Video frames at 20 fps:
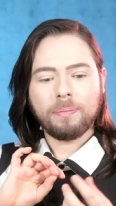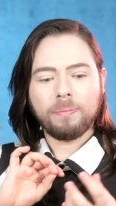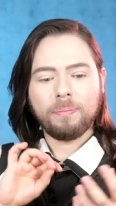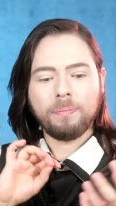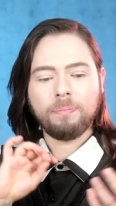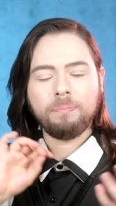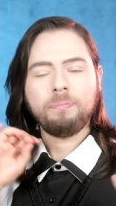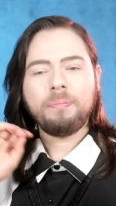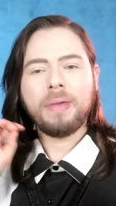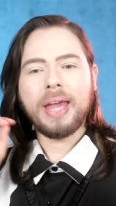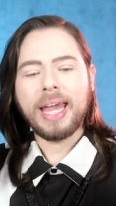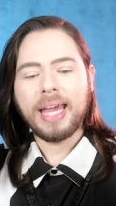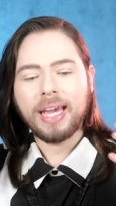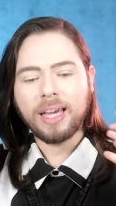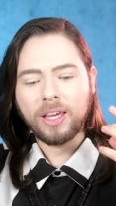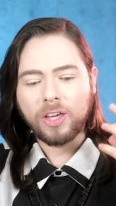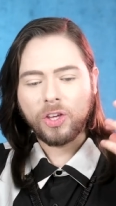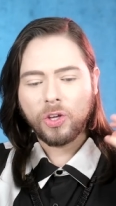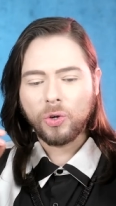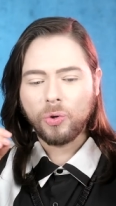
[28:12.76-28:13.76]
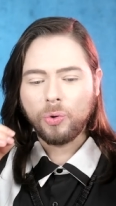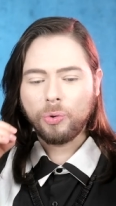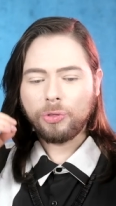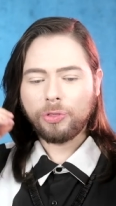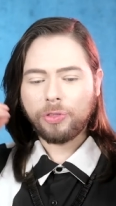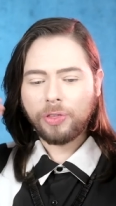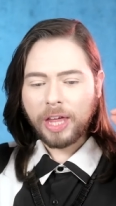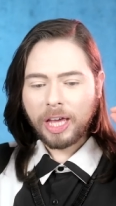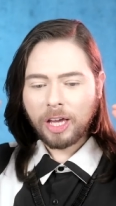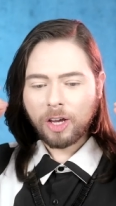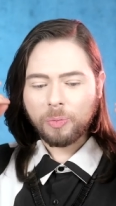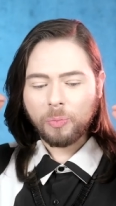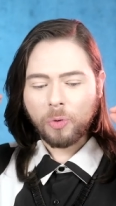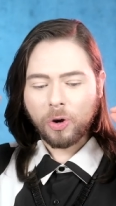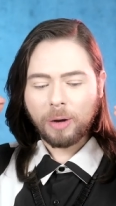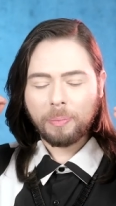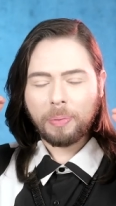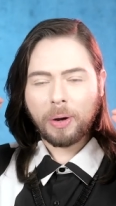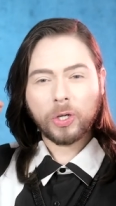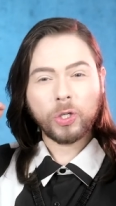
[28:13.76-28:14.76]
make you think
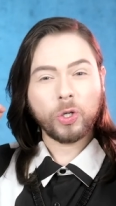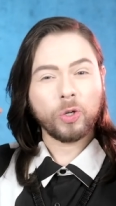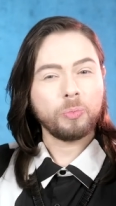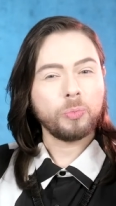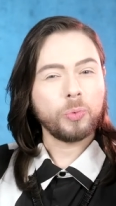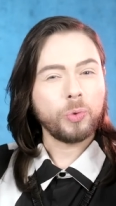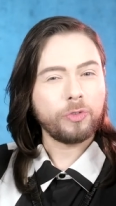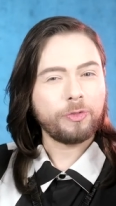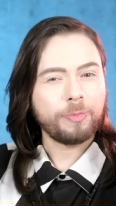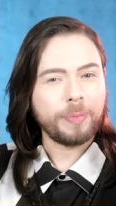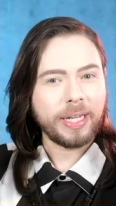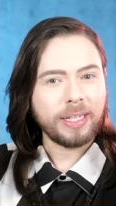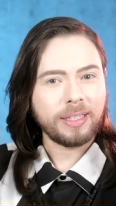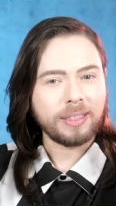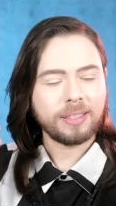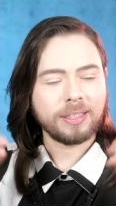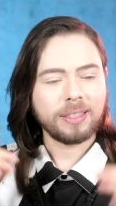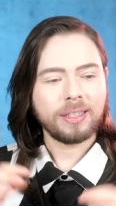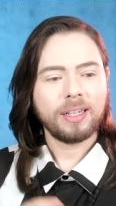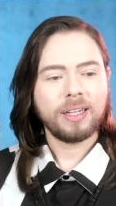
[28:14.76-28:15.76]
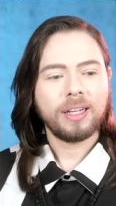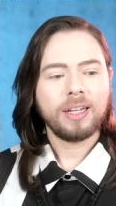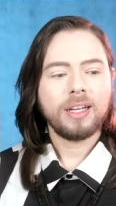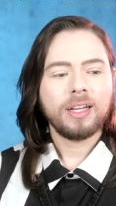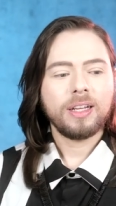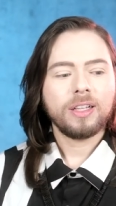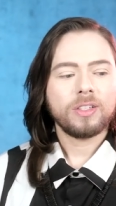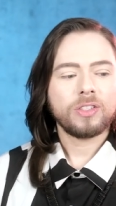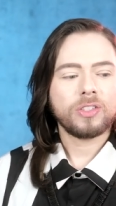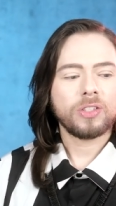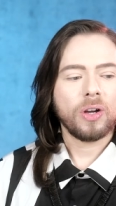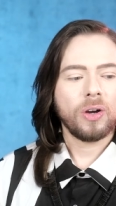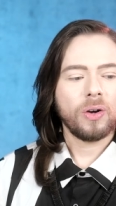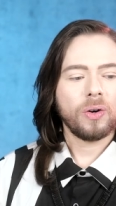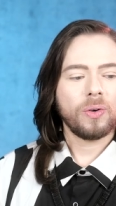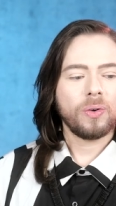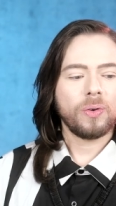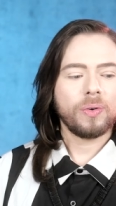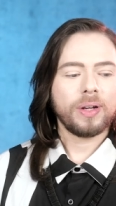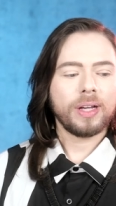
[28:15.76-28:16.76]
more about your movement.
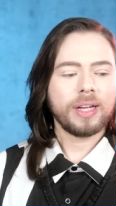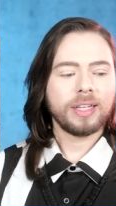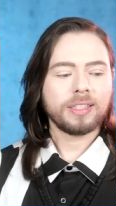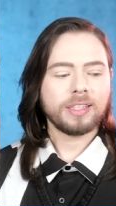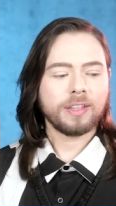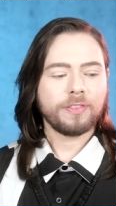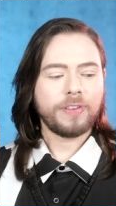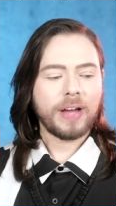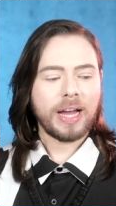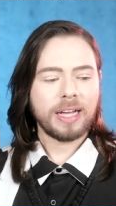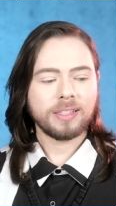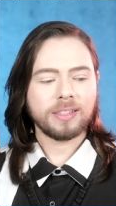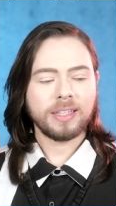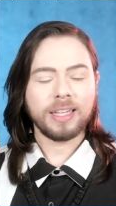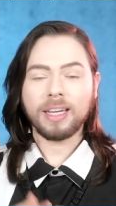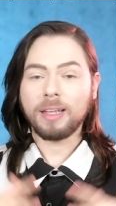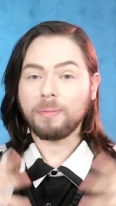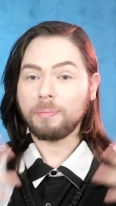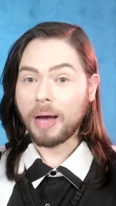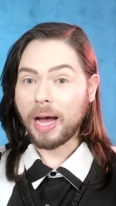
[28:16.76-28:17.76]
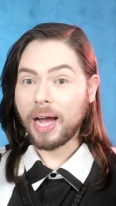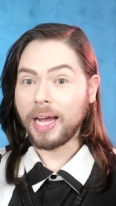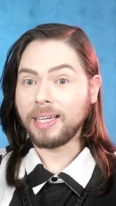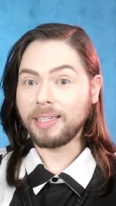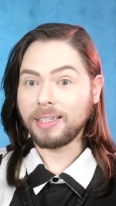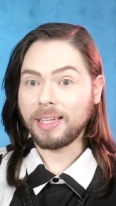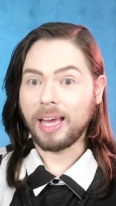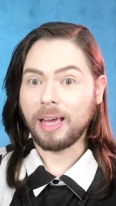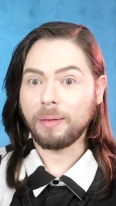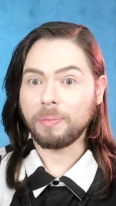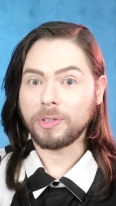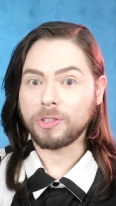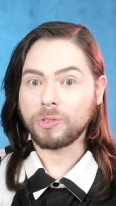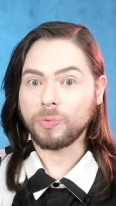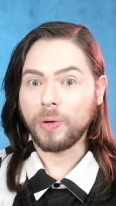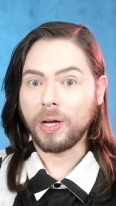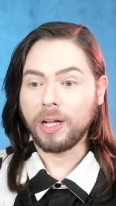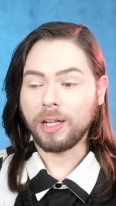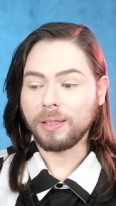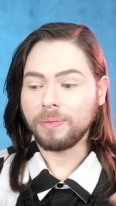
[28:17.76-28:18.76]
So it's a fascinating mind game as
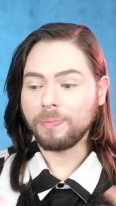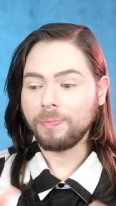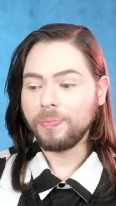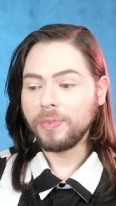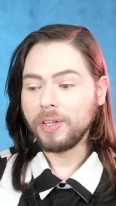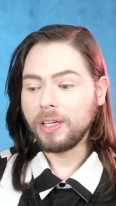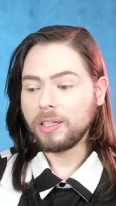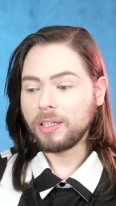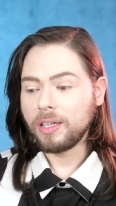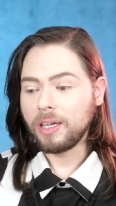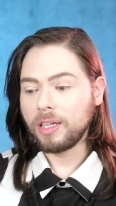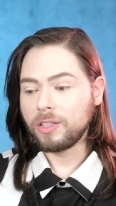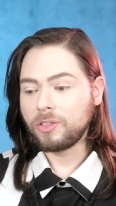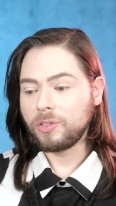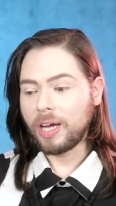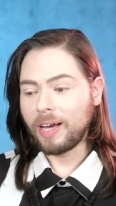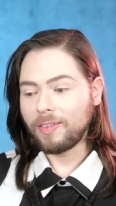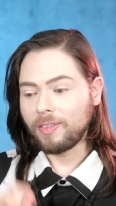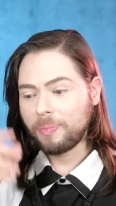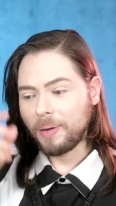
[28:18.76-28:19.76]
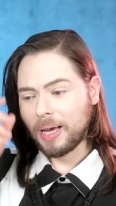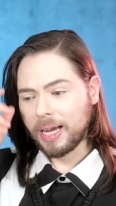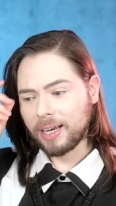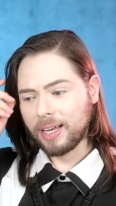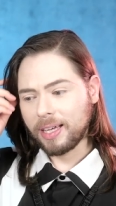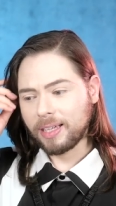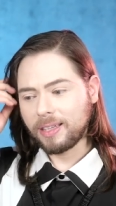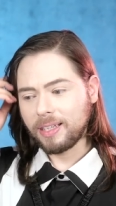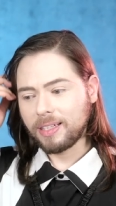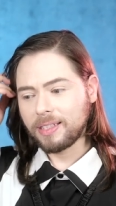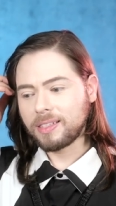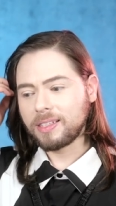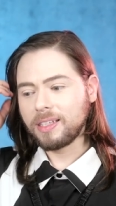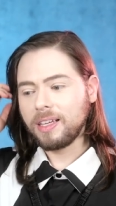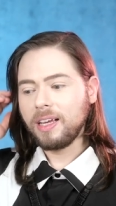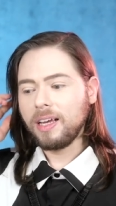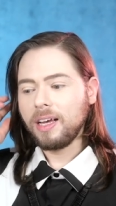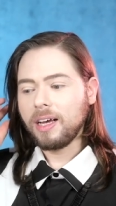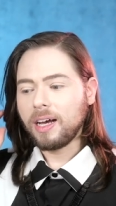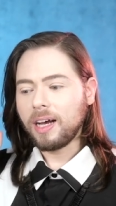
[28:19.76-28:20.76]
well uh, to have a bag like this.
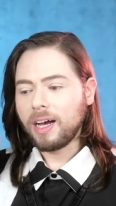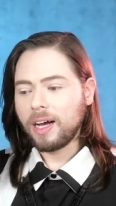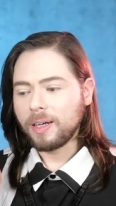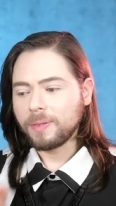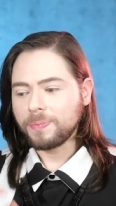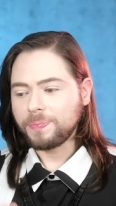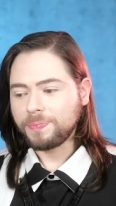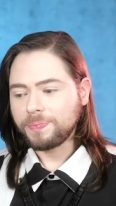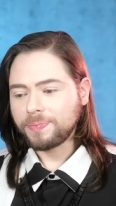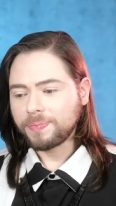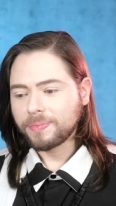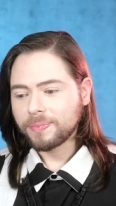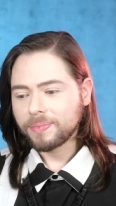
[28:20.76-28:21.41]
Um,